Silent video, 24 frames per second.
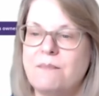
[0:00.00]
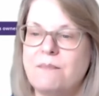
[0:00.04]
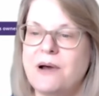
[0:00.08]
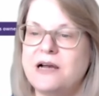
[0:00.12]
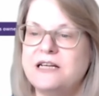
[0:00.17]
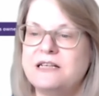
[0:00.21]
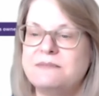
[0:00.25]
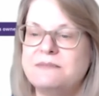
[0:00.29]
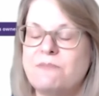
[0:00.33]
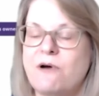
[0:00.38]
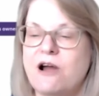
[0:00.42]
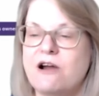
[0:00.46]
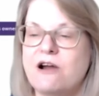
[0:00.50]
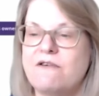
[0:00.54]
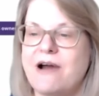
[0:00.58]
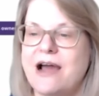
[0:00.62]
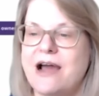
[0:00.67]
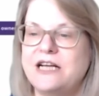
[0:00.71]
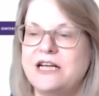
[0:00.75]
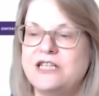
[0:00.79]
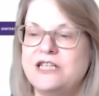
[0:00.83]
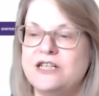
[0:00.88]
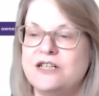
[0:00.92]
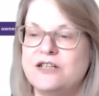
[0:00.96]

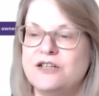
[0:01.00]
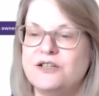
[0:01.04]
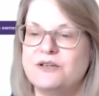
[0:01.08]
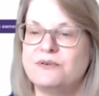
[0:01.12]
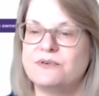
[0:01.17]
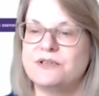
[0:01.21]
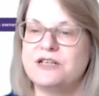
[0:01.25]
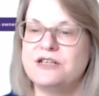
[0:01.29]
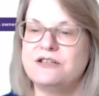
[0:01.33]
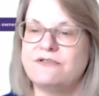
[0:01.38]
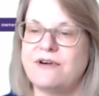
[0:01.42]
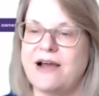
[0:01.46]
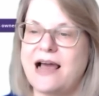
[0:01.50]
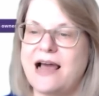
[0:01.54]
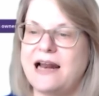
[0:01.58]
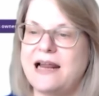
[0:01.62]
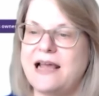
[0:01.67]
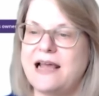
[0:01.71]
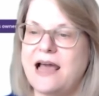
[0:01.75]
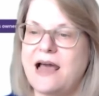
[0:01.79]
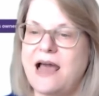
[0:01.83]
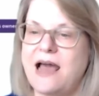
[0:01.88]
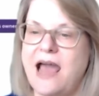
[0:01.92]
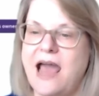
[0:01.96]
Post-migration to
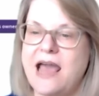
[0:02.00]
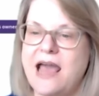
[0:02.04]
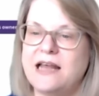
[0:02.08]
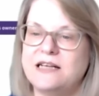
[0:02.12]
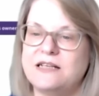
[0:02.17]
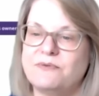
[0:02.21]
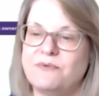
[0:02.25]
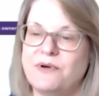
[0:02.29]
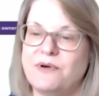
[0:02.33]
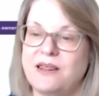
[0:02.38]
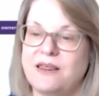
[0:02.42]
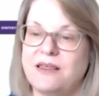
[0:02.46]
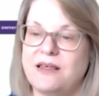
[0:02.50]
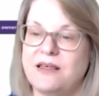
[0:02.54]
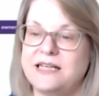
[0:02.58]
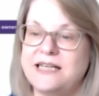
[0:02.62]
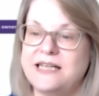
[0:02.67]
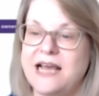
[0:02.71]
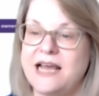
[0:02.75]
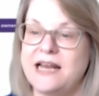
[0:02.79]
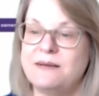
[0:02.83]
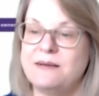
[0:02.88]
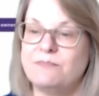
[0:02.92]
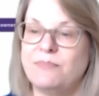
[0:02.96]
Australia and with
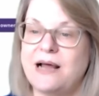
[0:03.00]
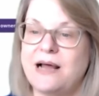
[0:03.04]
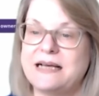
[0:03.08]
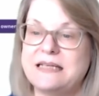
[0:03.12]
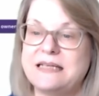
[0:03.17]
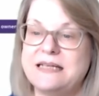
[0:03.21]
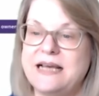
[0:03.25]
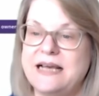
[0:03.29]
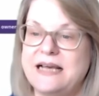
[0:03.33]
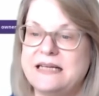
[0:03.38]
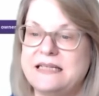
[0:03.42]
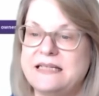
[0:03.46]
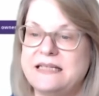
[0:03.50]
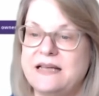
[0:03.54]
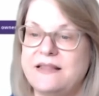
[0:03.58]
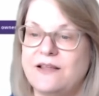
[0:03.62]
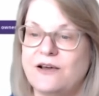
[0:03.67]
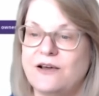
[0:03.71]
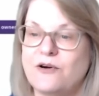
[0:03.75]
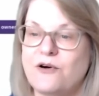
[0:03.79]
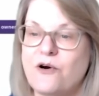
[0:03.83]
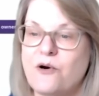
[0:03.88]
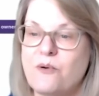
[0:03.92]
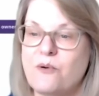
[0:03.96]
10 plus years in
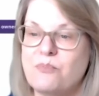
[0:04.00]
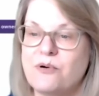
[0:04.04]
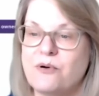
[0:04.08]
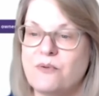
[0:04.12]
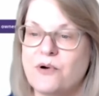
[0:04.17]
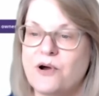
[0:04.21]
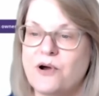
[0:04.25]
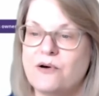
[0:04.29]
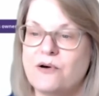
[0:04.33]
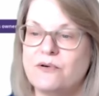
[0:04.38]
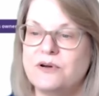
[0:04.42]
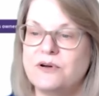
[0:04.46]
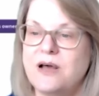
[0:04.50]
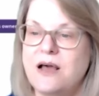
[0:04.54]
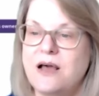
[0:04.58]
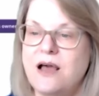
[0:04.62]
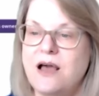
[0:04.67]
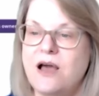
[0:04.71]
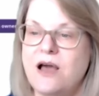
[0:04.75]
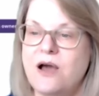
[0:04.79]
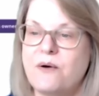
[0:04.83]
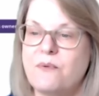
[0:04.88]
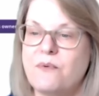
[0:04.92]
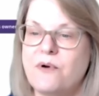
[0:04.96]
the corporate world,
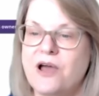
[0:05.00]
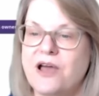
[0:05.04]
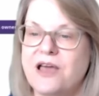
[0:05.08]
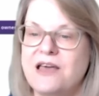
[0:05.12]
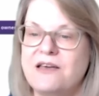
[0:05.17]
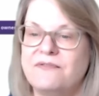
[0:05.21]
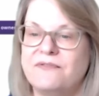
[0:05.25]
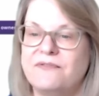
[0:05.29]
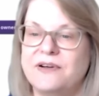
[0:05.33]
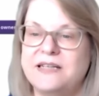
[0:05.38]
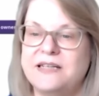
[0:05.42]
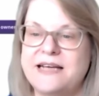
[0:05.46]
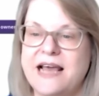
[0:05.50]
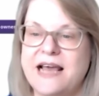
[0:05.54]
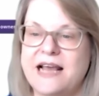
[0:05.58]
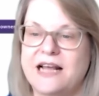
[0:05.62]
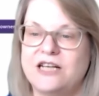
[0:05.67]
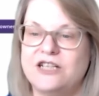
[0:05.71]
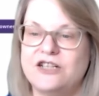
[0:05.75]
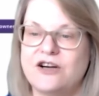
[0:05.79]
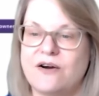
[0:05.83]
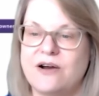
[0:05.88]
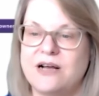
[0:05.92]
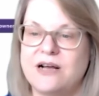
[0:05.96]
working for
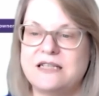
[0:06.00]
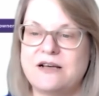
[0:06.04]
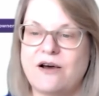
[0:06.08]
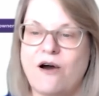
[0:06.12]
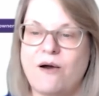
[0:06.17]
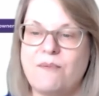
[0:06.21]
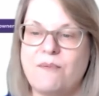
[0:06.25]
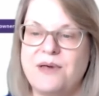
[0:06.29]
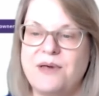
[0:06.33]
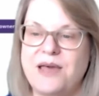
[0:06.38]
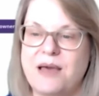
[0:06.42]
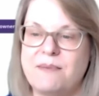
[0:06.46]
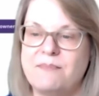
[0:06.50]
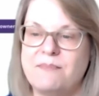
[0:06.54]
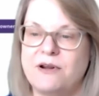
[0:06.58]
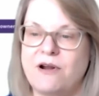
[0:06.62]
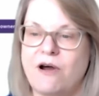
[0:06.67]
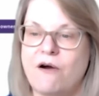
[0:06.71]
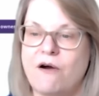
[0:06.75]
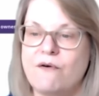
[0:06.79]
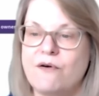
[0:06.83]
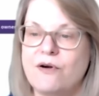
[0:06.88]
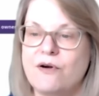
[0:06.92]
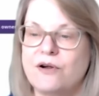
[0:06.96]
tech giants IBM and
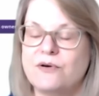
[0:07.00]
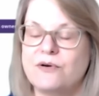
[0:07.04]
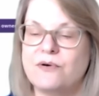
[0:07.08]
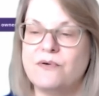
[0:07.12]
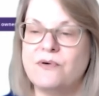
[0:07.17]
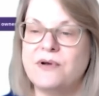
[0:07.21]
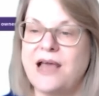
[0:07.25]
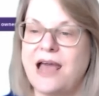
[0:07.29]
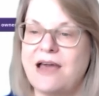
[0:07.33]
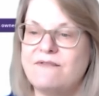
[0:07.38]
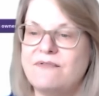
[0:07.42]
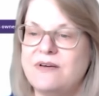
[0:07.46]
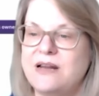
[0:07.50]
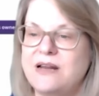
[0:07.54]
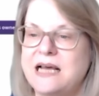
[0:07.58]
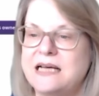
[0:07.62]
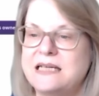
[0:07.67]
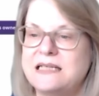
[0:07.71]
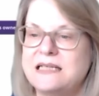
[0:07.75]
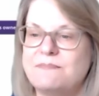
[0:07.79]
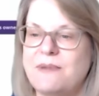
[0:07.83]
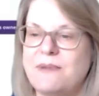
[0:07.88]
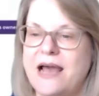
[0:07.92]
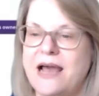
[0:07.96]
Oracle, Gavin
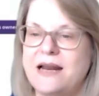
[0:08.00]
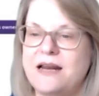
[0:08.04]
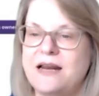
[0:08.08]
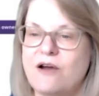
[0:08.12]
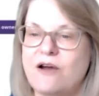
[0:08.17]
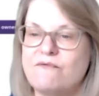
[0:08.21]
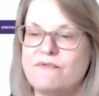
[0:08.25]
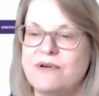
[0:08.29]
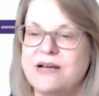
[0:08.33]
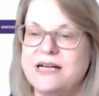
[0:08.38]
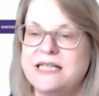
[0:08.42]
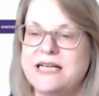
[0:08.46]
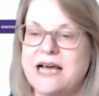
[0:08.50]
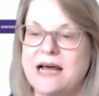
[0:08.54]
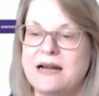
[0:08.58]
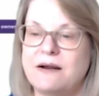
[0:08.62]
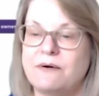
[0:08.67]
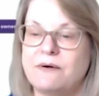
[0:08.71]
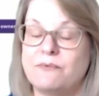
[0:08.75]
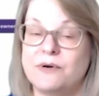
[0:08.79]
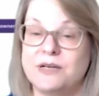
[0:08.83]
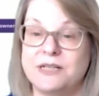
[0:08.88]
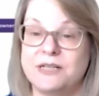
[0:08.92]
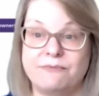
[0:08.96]
was
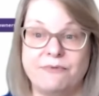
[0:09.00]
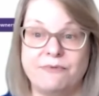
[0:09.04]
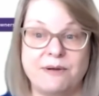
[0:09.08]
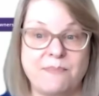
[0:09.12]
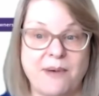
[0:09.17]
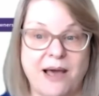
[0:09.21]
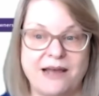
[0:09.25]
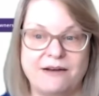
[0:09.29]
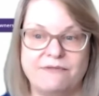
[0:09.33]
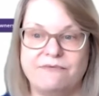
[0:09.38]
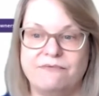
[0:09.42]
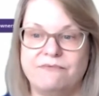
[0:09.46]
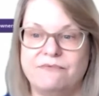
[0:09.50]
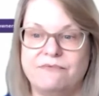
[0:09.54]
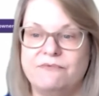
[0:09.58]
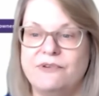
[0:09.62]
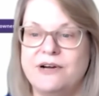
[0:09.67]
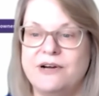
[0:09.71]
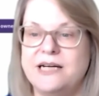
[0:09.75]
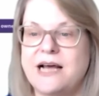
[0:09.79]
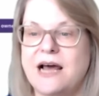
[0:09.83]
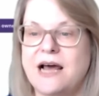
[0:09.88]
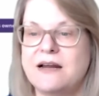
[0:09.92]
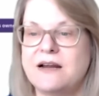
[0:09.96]
made
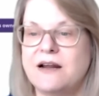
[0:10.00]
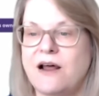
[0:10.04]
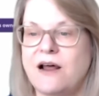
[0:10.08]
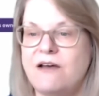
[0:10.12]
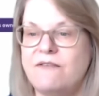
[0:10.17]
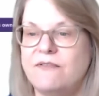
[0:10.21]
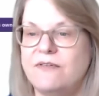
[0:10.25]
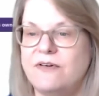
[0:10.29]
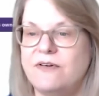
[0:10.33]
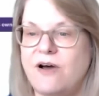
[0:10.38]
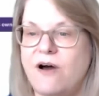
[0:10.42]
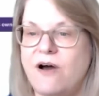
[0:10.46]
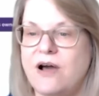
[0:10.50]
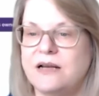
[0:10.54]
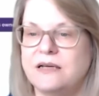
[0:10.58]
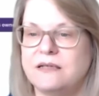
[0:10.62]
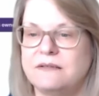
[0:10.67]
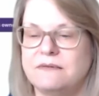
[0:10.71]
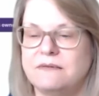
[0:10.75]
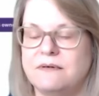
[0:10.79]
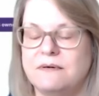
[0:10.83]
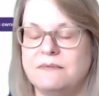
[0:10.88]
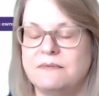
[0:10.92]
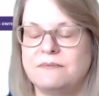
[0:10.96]
redundant
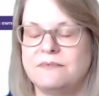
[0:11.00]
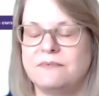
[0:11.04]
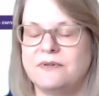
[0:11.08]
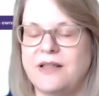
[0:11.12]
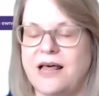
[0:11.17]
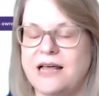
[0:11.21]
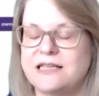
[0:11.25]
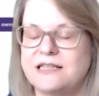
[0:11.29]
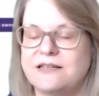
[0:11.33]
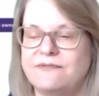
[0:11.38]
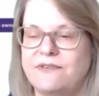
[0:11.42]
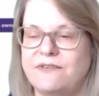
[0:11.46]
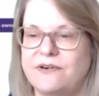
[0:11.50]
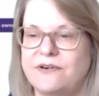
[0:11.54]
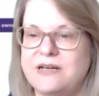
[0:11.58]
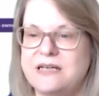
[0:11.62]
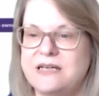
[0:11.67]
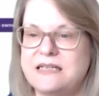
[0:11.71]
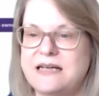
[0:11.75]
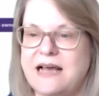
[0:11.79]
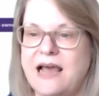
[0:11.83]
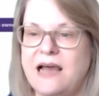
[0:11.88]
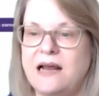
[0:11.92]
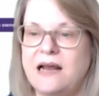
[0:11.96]
overnight. Oh, that's very
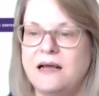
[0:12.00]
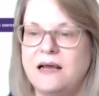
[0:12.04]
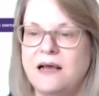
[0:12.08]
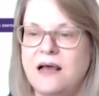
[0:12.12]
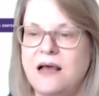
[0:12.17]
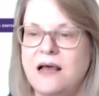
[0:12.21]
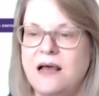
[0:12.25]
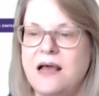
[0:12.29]
sad.